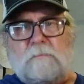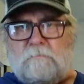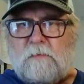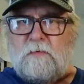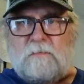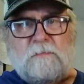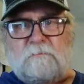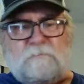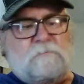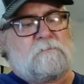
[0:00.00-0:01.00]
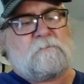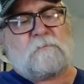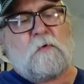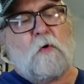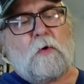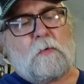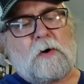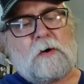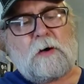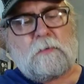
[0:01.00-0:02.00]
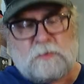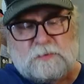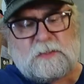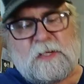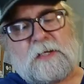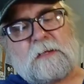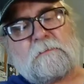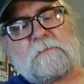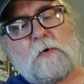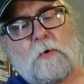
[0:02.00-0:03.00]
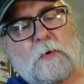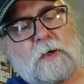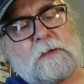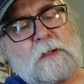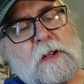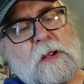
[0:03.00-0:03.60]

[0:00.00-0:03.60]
moved forward or was leaning forward.